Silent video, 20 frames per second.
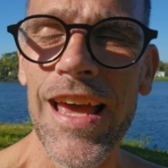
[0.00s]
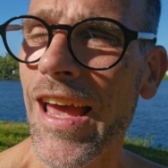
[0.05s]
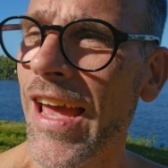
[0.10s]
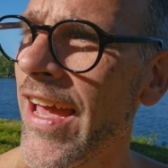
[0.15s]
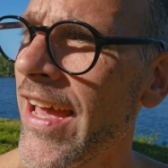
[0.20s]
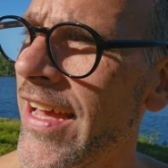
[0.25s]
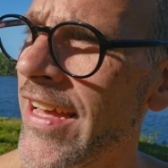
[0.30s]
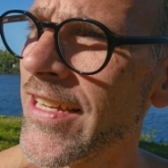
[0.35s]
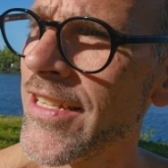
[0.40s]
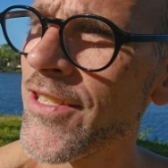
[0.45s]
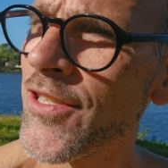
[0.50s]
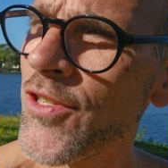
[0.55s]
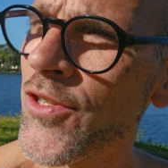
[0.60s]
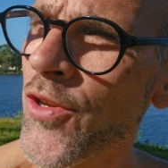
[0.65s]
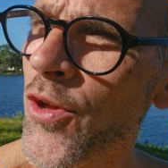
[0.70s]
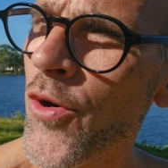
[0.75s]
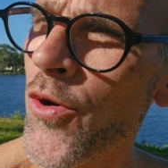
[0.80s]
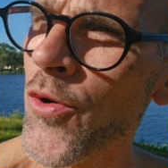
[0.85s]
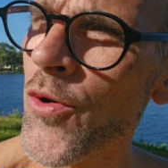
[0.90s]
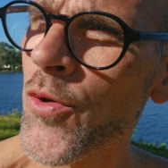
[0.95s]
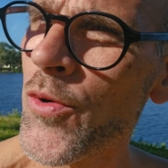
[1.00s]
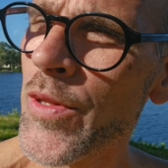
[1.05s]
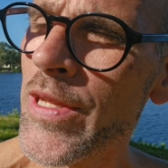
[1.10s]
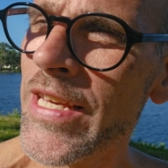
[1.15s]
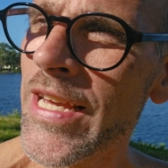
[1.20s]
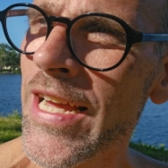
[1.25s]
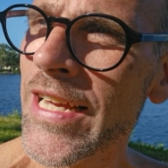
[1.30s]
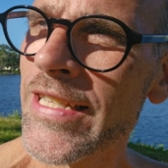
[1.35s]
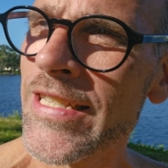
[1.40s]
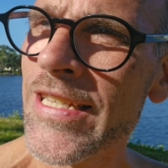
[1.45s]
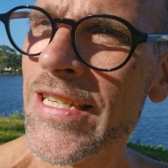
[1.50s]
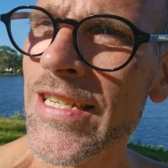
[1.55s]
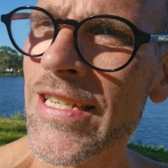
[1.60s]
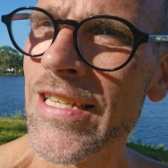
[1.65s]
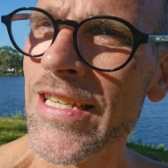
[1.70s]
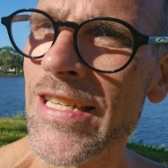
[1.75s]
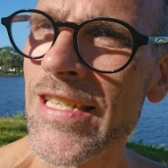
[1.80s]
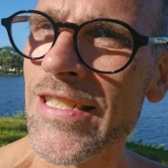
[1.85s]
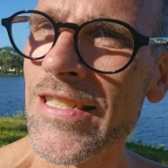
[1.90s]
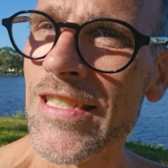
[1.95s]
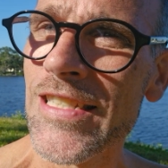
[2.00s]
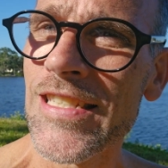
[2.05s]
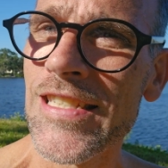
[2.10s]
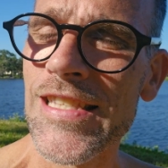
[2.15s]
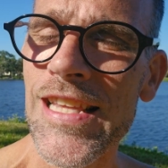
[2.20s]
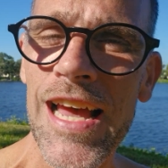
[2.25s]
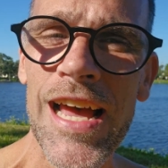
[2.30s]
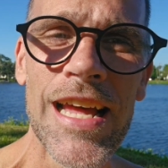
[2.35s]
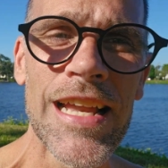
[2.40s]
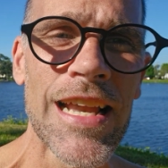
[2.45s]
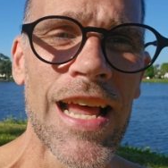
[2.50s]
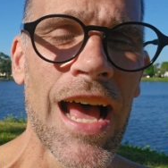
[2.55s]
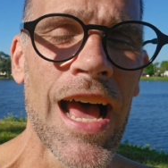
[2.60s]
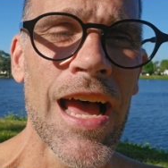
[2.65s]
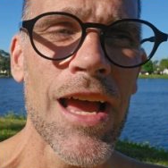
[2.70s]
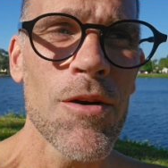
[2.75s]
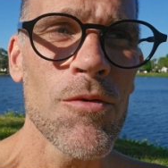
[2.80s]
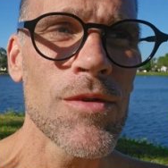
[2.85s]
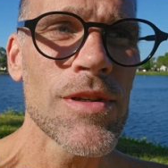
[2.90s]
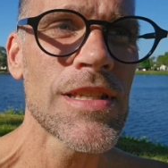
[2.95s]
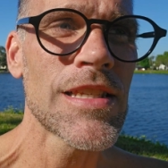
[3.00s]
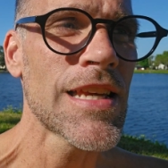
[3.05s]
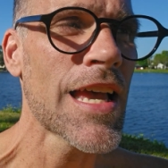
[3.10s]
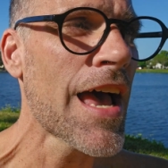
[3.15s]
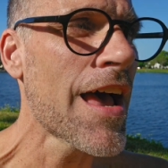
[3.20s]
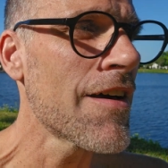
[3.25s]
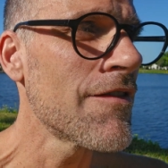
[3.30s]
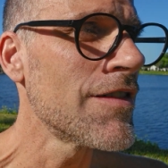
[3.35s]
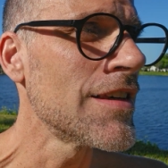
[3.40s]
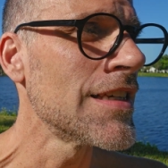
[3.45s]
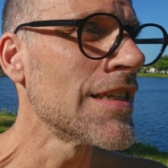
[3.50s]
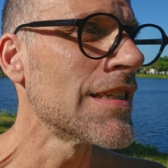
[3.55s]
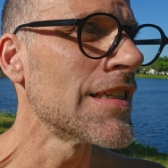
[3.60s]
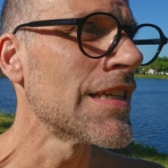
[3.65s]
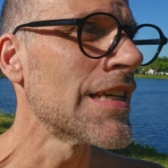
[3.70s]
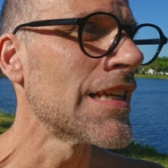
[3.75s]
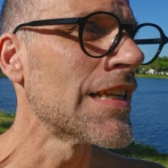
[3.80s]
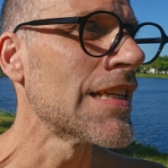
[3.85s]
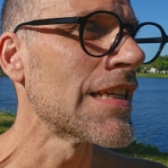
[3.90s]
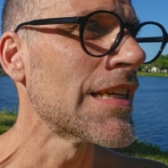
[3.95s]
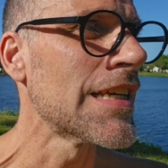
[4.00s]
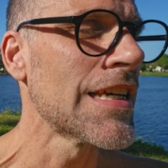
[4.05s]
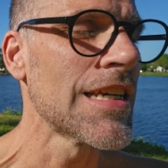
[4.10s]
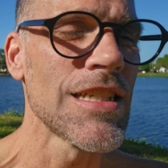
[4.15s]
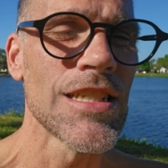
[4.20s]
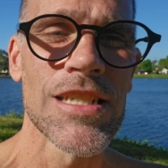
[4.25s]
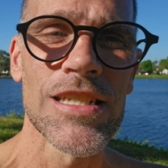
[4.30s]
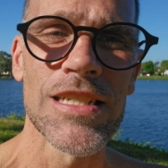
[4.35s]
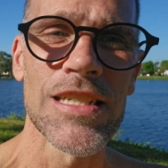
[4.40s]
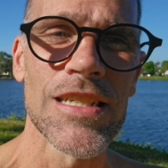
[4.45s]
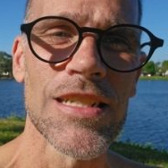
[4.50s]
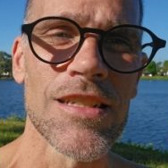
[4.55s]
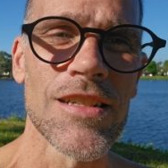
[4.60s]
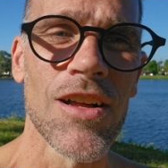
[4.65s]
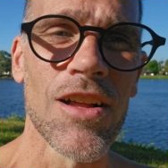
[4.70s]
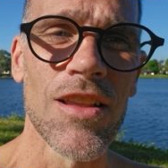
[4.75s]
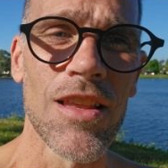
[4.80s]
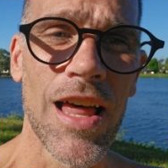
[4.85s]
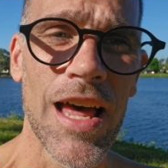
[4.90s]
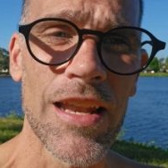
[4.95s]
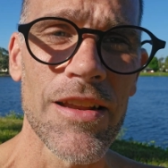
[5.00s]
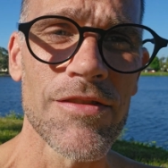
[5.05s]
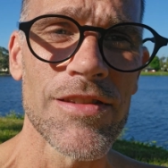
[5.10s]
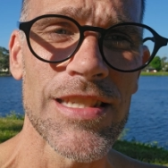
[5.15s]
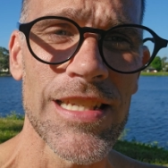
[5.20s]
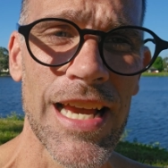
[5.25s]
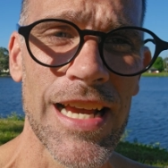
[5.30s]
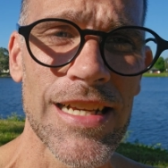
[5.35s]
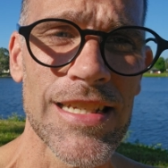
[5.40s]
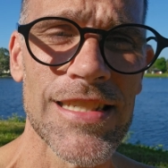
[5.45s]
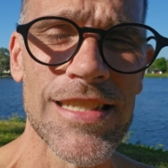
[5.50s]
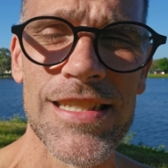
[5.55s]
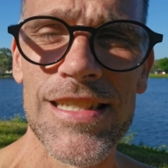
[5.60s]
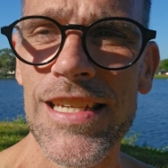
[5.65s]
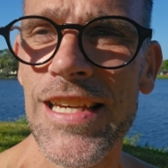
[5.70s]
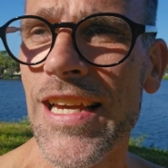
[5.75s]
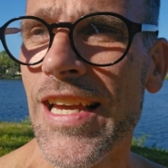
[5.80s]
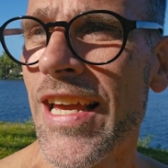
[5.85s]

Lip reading: And so the idea is that I was having and engaging in a lot of sex.